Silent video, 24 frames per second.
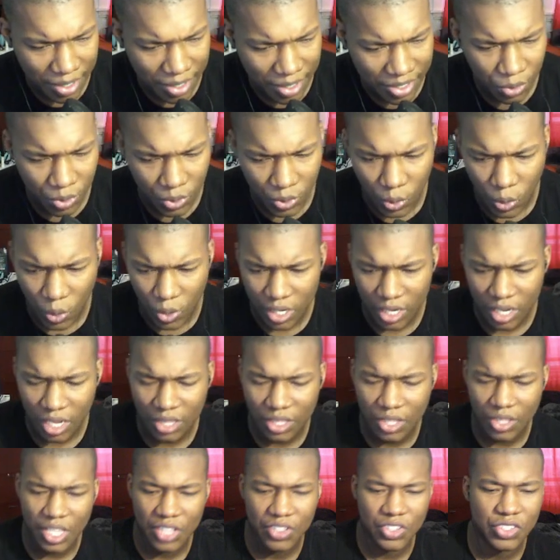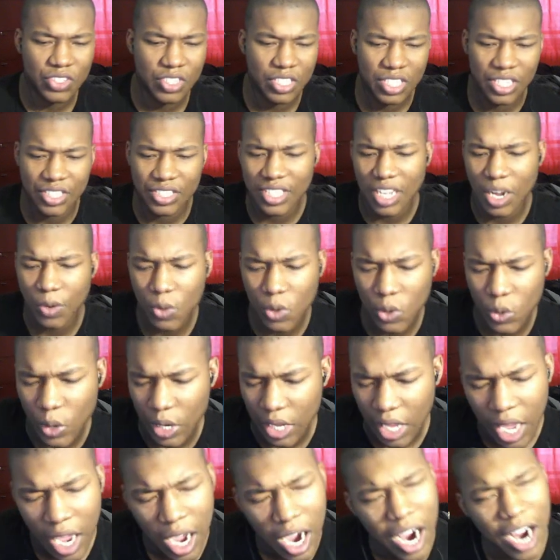Am I still recording? I thought that just glitched out real
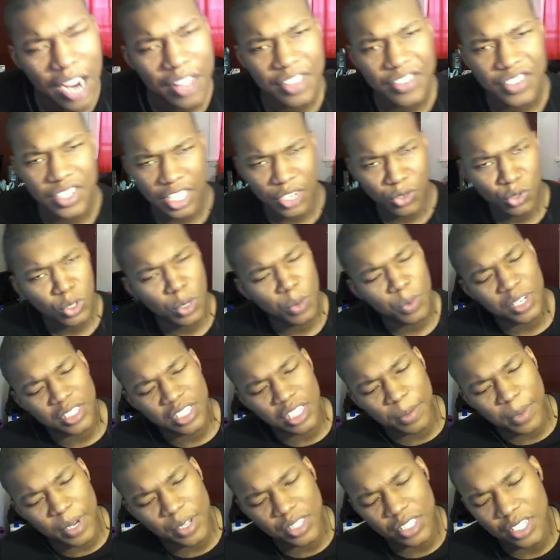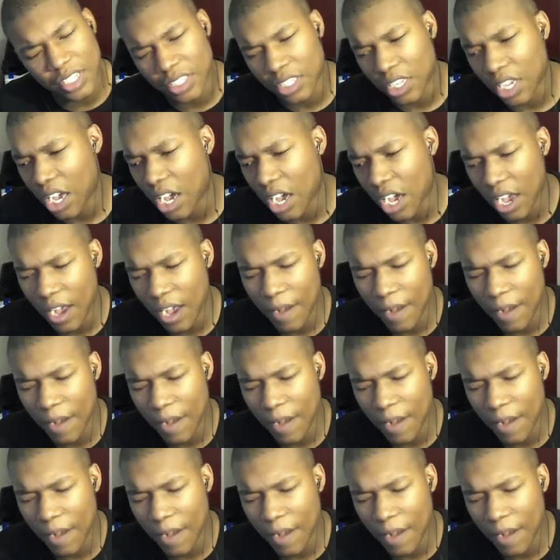quick. All right, listen, here's what I want to say about this.